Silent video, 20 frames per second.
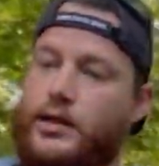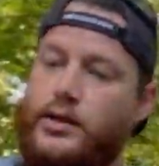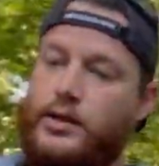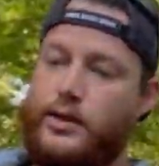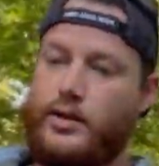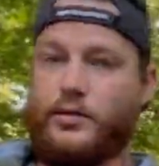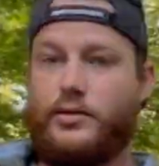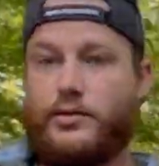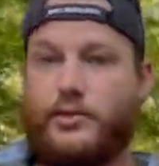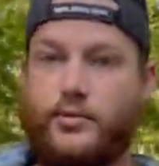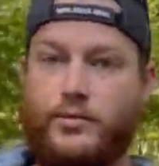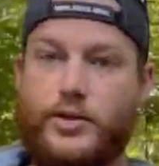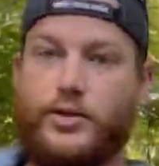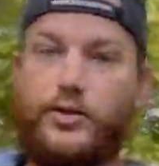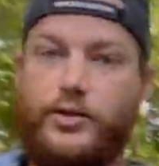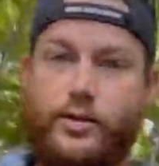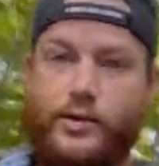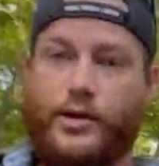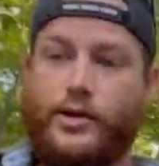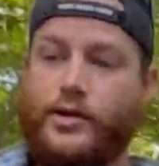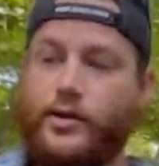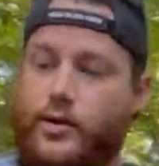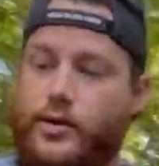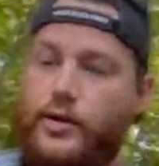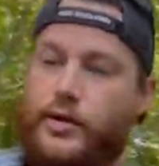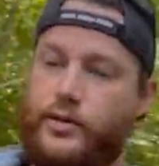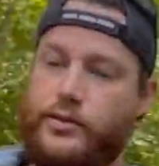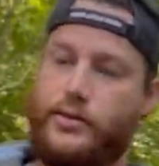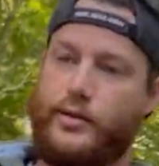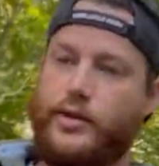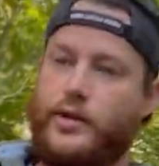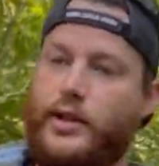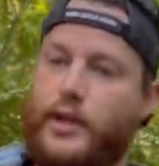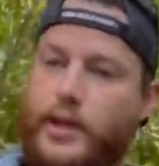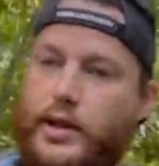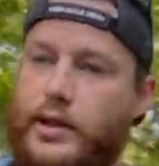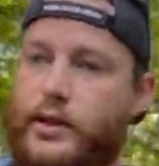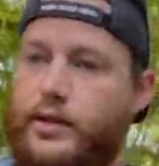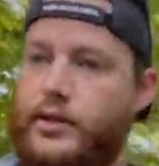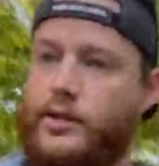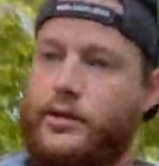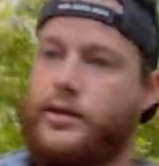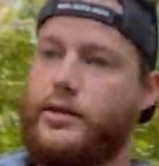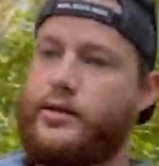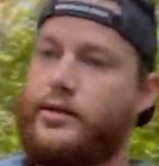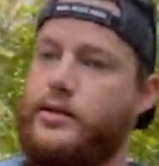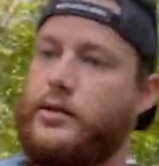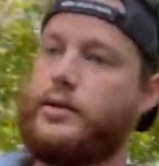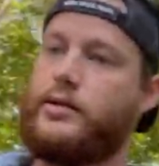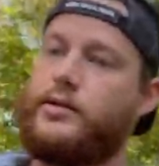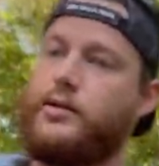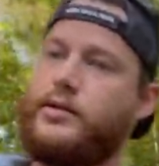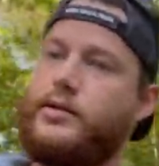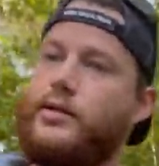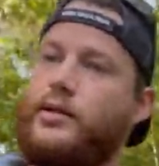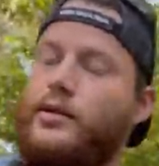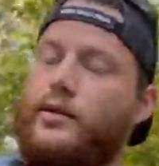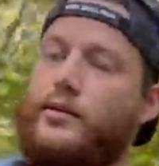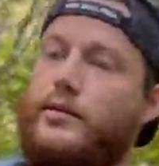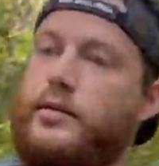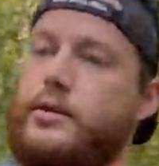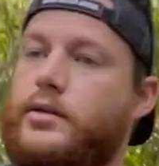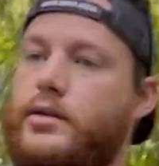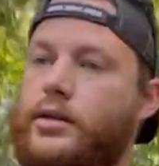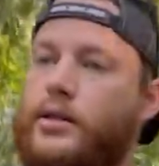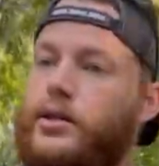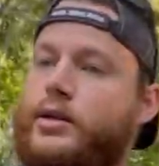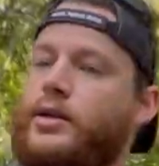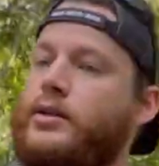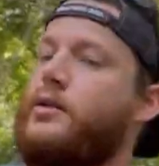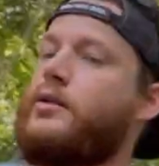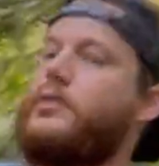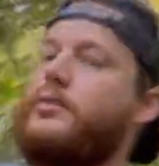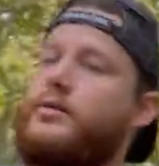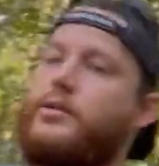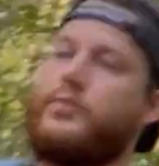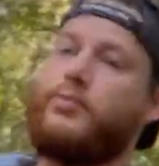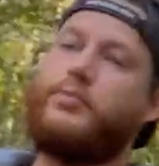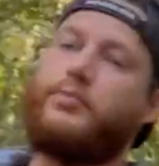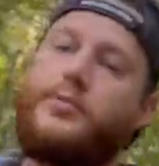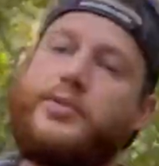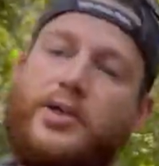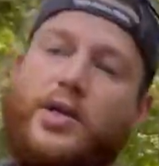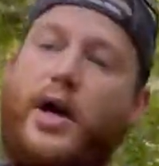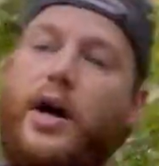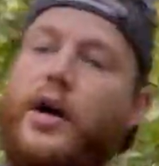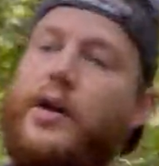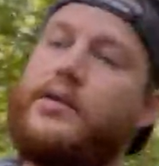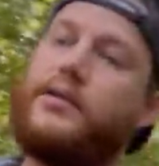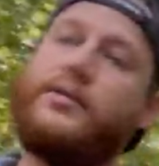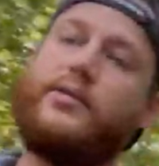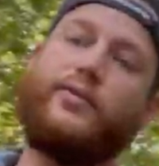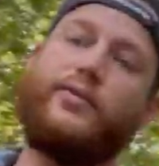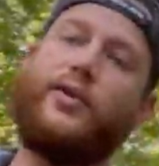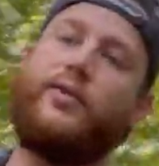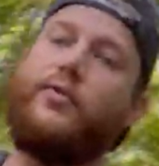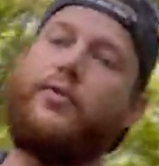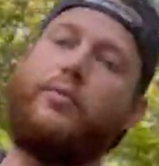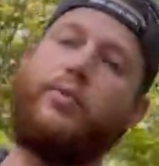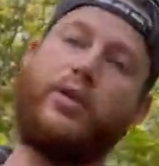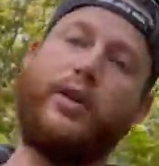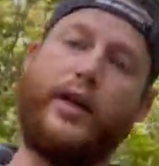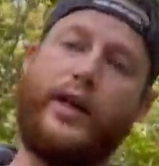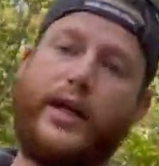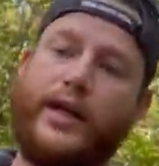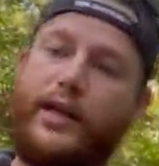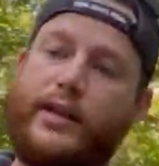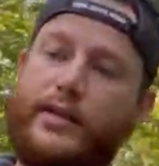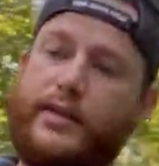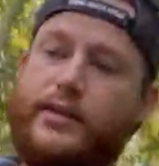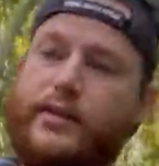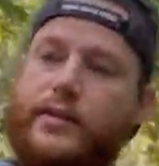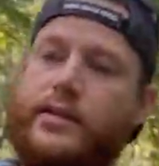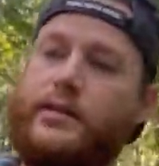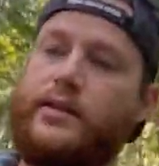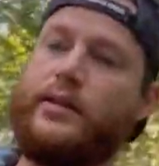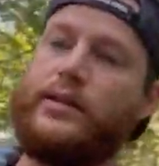there's the majority of your cost right there. So tons of different plans.